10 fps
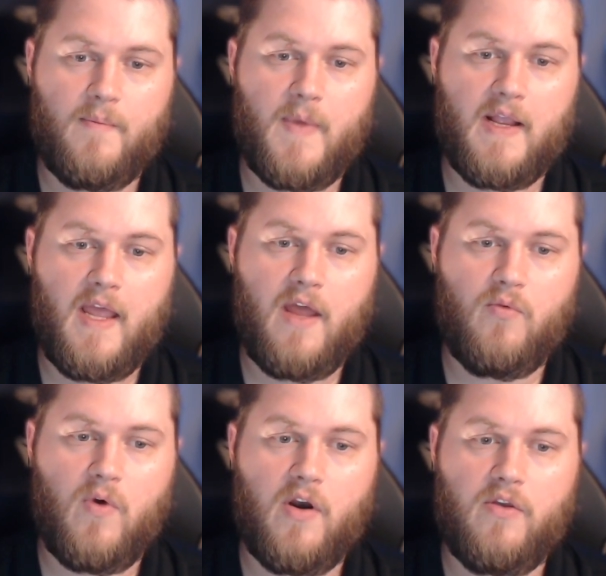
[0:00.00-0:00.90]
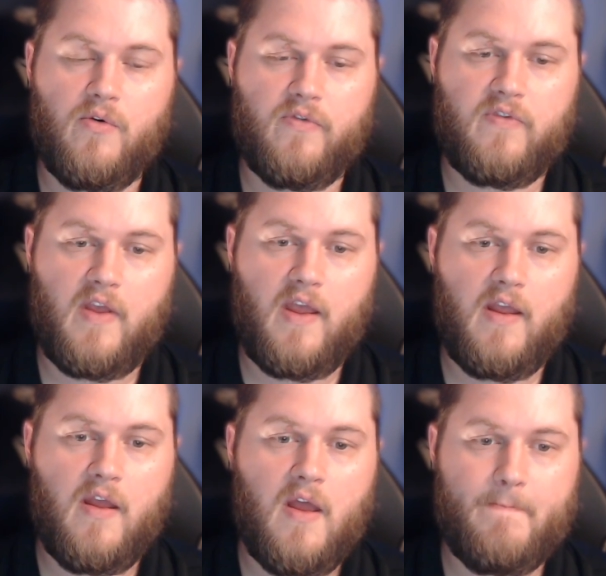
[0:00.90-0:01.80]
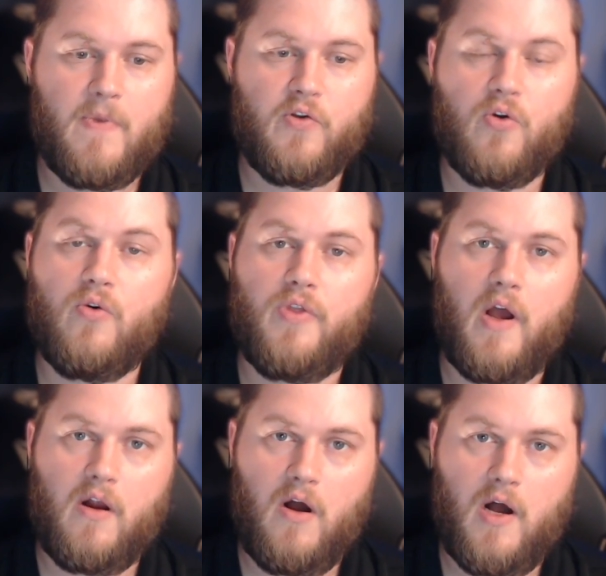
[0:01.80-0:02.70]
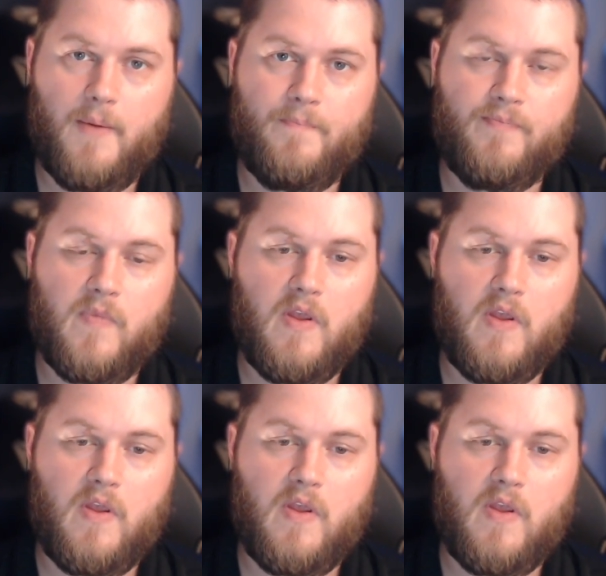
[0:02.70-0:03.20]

again, where you'll say google.com